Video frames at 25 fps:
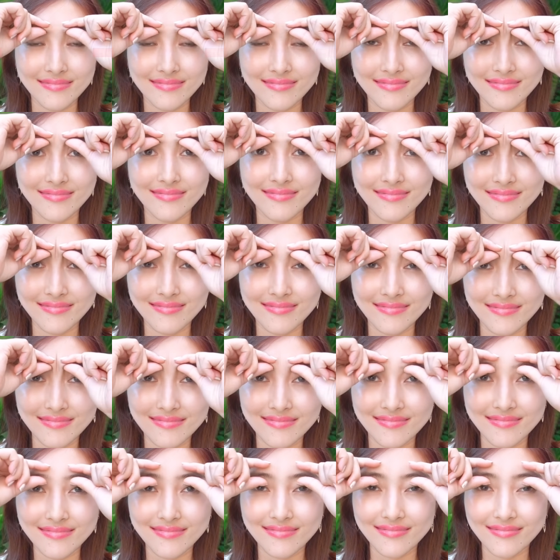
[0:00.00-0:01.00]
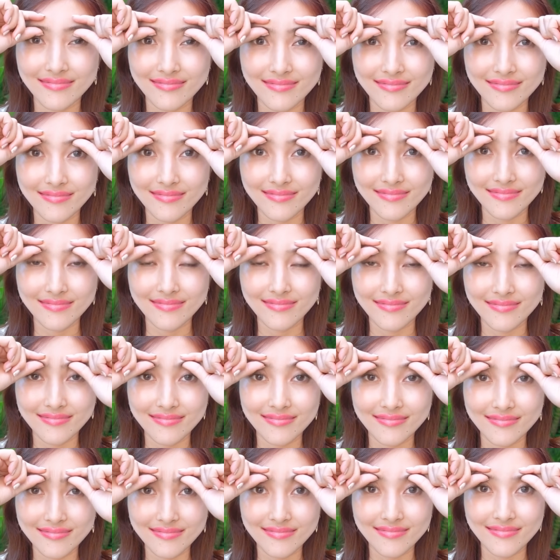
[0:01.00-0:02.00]

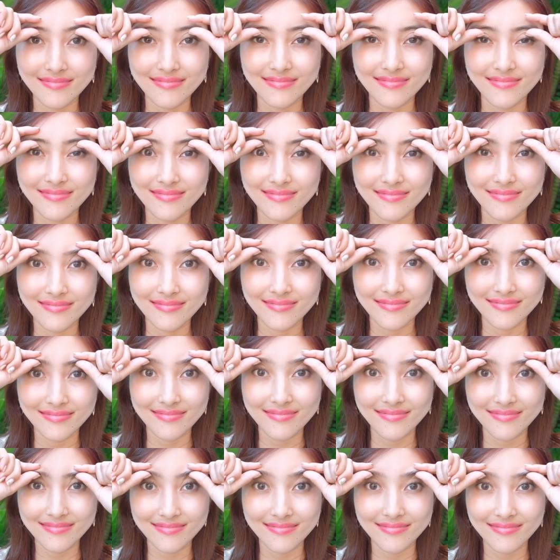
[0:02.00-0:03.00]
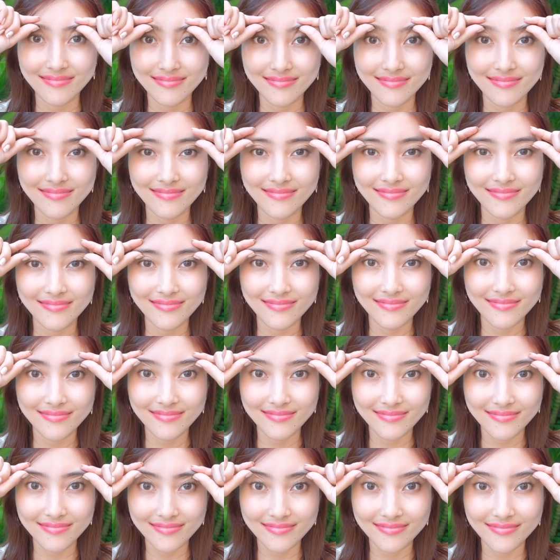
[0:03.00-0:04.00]

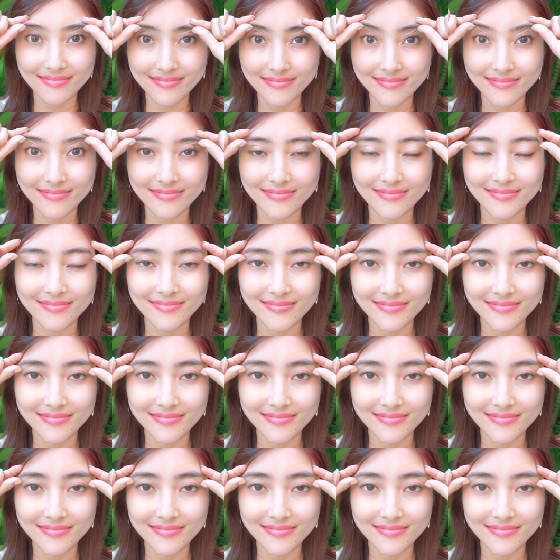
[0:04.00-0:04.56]
Nothing is said.